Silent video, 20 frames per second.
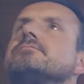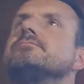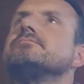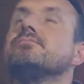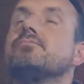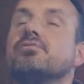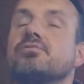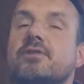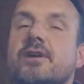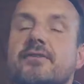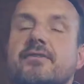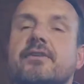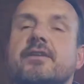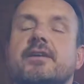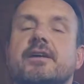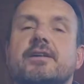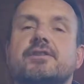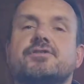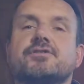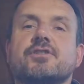
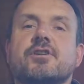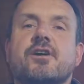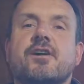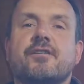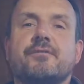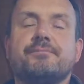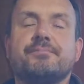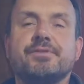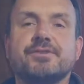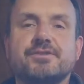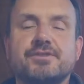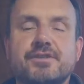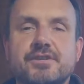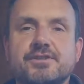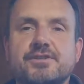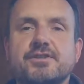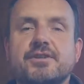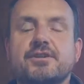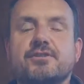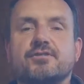privilege of
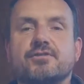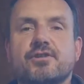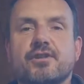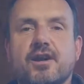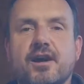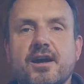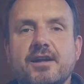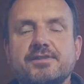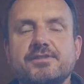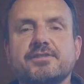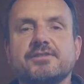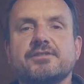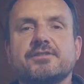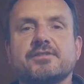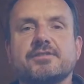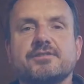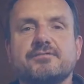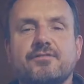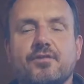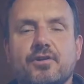positioning your
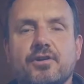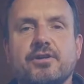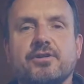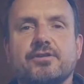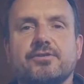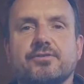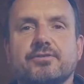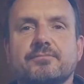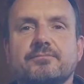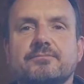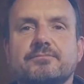consciousness for you.